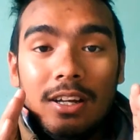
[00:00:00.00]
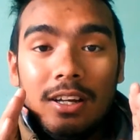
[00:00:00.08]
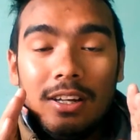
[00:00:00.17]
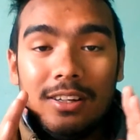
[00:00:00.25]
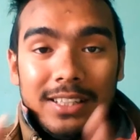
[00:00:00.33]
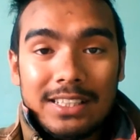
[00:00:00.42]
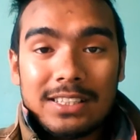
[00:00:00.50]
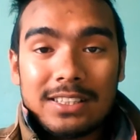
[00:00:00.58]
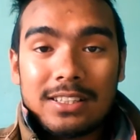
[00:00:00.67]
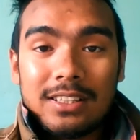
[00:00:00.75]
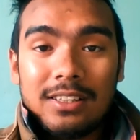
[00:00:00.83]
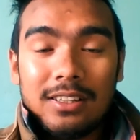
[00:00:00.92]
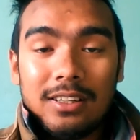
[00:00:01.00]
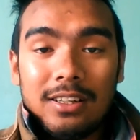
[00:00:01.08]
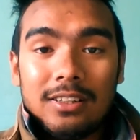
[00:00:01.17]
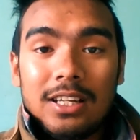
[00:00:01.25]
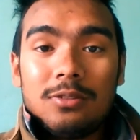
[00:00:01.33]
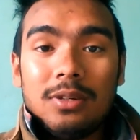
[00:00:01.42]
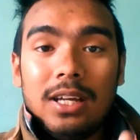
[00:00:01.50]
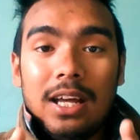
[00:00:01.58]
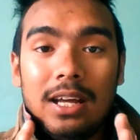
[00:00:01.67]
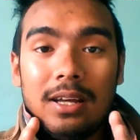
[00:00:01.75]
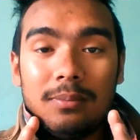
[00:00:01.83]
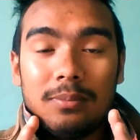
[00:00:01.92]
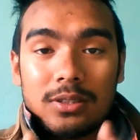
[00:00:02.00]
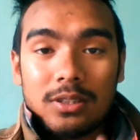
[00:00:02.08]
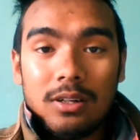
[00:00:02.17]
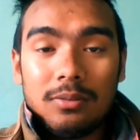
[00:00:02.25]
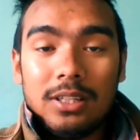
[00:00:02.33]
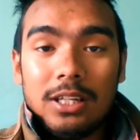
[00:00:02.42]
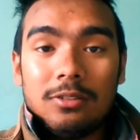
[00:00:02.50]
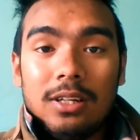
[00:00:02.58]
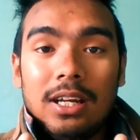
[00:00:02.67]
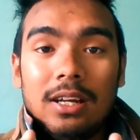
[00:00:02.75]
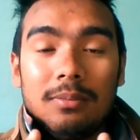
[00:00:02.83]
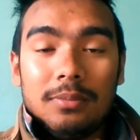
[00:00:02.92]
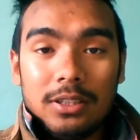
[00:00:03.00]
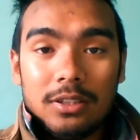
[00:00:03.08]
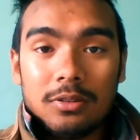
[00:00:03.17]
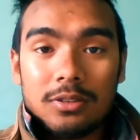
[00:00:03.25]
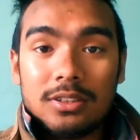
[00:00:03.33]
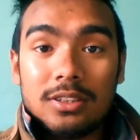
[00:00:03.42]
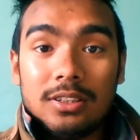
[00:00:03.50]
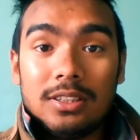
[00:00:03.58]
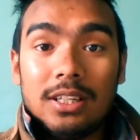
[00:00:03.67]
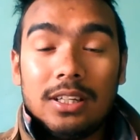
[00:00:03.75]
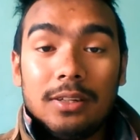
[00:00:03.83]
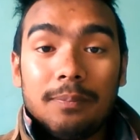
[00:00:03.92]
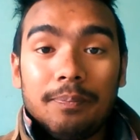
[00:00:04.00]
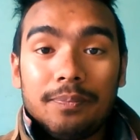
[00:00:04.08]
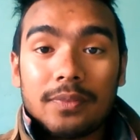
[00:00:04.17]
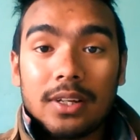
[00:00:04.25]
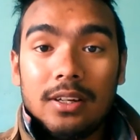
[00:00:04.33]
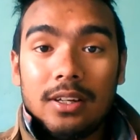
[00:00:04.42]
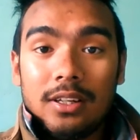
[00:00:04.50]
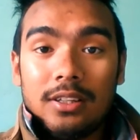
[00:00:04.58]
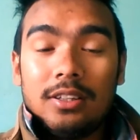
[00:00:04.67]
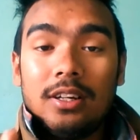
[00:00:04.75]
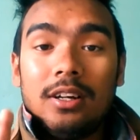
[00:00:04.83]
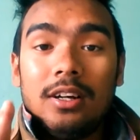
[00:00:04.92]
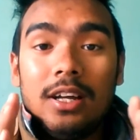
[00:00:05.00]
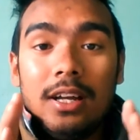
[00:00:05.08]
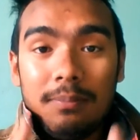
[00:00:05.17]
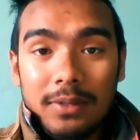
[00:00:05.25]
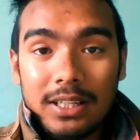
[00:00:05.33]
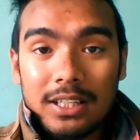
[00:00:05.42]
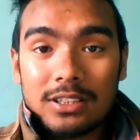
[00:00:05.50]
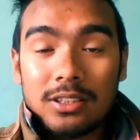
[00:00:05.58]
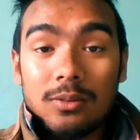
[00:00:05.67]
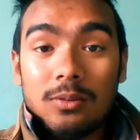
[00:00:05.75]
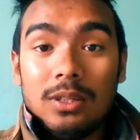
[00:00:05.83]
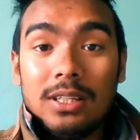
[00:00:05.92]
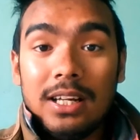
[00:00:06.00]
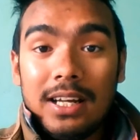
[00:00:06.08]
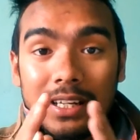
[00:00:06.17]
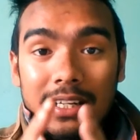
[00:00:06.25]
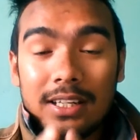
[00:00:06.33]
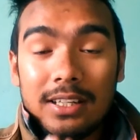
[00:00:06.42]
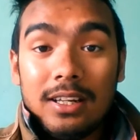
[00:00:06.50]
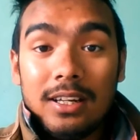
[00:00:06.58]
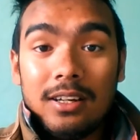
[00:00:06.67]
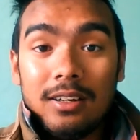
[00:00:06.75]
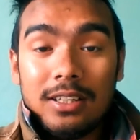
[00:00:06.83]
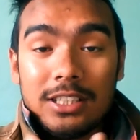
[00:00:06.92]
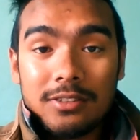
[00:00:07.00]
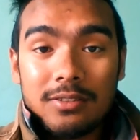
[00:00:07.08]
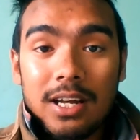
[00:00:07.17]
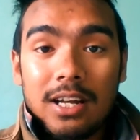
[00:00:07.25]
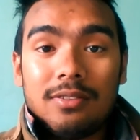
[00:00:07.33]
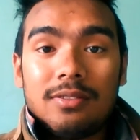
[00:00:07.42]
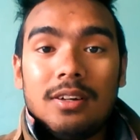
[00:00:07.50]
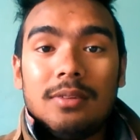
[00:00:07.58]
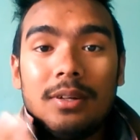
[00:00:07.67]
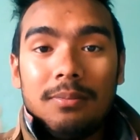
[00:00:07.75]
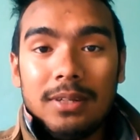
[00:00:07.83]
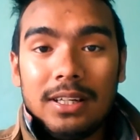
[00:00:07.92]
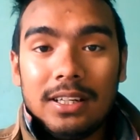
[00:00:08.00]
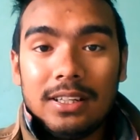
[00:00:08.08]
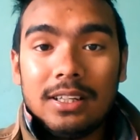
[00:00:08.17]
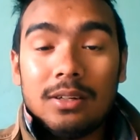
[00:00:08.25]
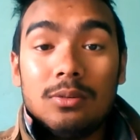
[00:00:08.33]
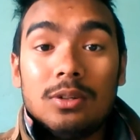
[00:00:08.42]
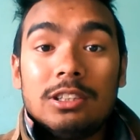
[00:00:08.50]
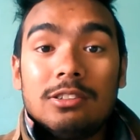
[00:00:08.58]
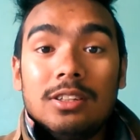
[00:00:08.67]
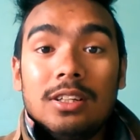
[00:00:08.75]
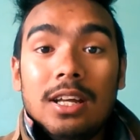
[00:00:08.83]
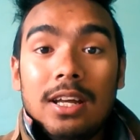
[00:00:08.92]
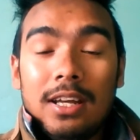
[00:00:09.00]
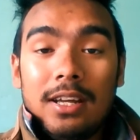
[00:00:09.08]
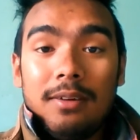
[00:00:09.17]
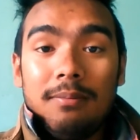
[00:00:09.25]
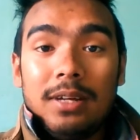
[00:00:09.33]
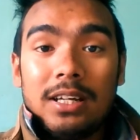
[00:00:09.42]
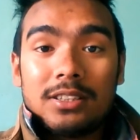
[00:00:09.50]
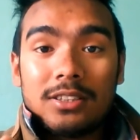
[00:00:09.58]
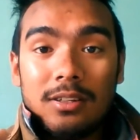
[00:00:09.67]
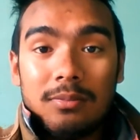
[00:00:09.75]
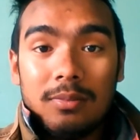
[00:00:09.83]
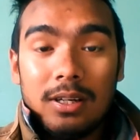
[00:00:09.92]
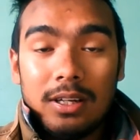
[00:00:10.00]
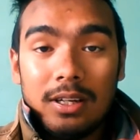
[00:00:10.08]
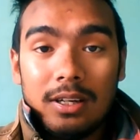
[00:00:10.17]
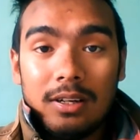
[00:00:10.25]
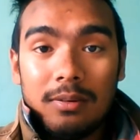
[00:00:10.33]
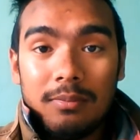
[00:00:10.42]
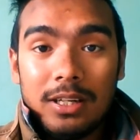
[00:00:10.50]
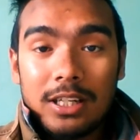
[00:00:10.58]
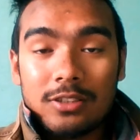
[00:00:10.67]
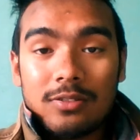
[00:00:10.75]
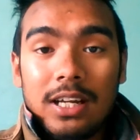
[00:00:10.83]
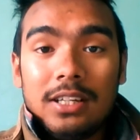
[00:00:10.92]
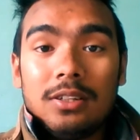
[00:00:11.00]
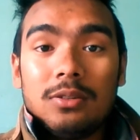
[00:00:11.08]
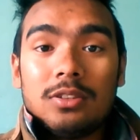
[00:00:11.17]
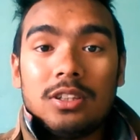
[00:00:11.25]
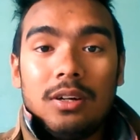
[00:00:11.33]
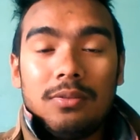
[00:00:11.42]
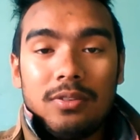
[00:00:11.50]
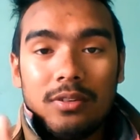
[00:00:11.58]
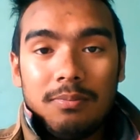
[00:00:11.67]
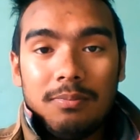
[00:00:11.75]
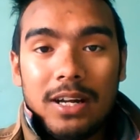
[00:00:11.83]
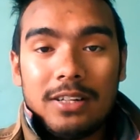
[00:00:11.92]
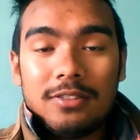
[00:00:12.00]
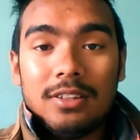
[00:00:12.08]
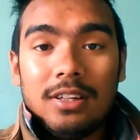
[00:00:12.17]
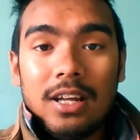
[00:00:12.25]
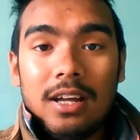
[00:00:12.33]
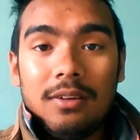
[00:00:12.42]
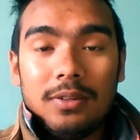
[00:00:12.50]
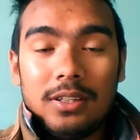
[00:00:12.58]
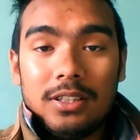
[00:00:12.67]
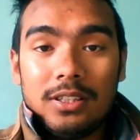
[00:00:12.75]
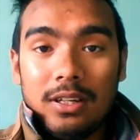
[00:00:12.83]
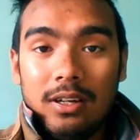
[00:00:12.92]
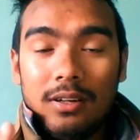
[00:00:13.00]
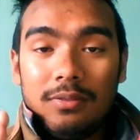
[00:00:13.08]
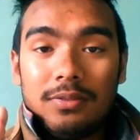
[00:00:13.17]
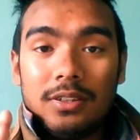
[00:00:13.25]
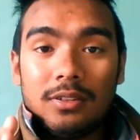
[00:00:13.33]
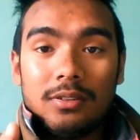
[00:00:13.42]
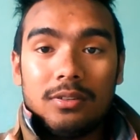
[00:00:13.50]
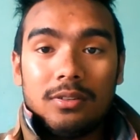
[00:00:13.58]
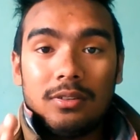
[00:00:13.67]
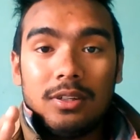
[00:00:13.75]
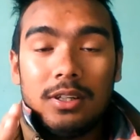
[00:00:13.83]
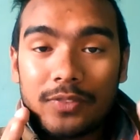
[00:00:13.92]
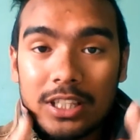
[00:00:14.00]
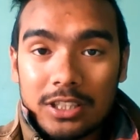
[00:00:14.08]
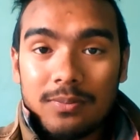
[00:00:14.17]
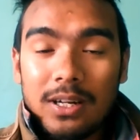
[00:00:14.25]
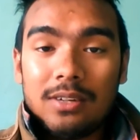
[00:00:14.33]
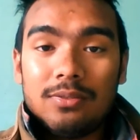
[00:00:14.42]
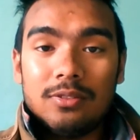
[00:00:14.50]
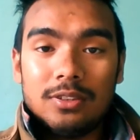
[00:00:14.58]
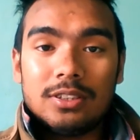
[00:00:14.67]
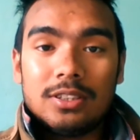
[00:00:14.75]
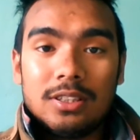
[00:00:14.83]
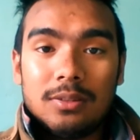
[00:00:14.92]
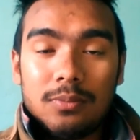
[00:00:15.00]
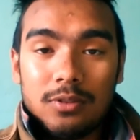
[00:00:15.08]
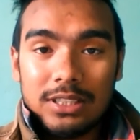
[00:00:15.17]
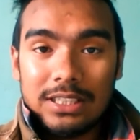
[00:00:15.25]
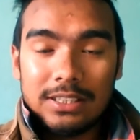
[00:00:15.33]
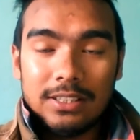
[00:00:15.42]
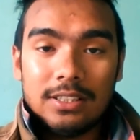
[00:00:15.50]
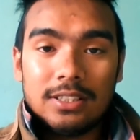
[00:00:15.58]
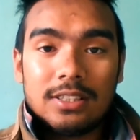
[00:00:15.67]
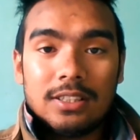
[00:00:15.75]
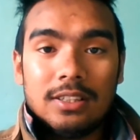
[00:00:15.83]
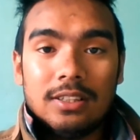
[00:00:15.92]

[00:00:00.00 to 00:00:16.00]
list that we have served, that we have used, then the application will again start from the beginning, which will make some extra use of your battery life of your smartphone's processors,